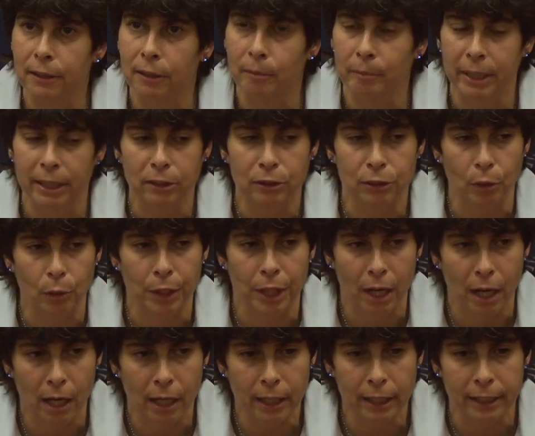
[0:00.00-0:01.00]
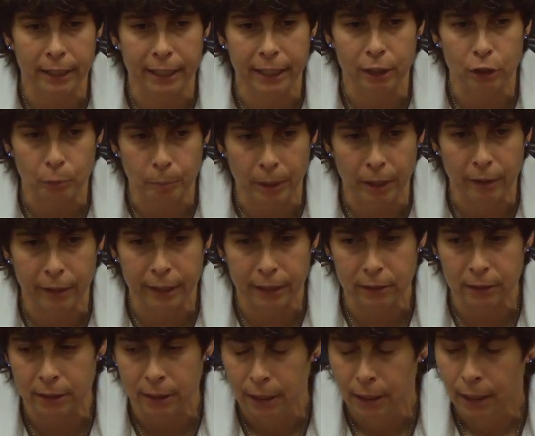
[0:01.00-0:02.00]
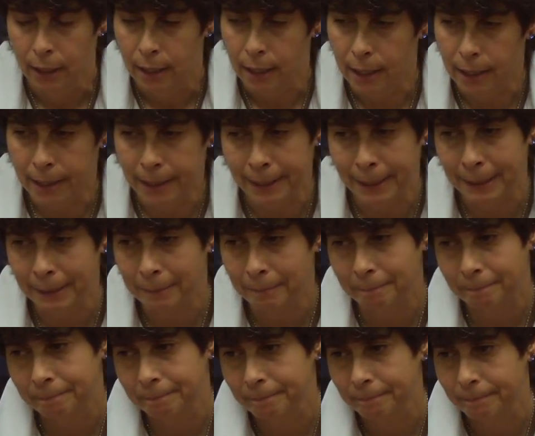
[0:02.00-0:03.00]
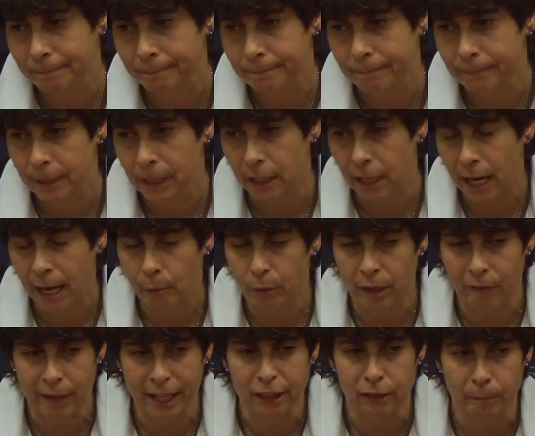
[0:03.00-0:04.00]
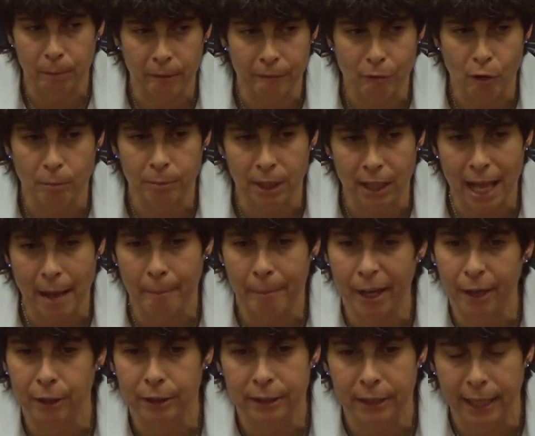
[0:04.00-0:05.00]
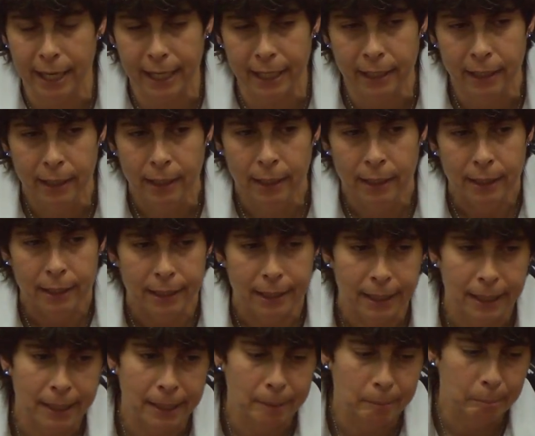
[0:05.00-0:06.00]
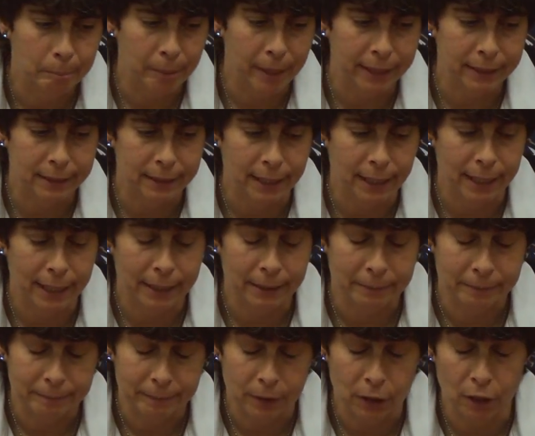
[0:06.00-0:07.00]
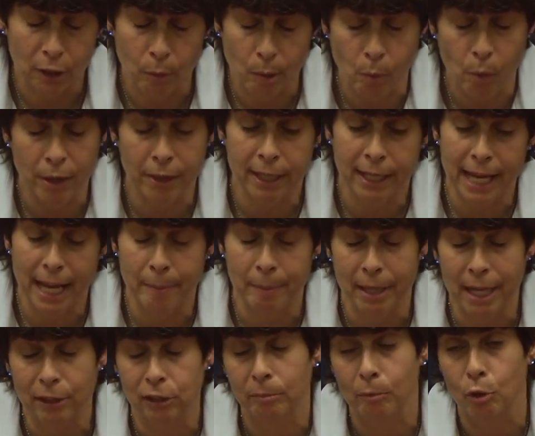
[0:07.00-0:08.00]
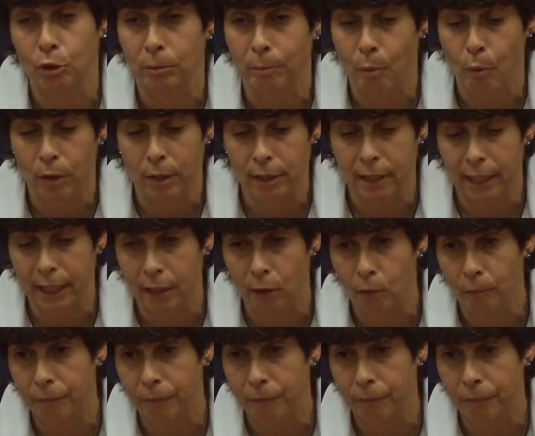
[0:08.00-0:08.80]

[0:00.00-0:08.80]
you know, being so young and inexperienced. And I would have liked to performed a lot better today. You know, we won the game, and that's the most important thing. And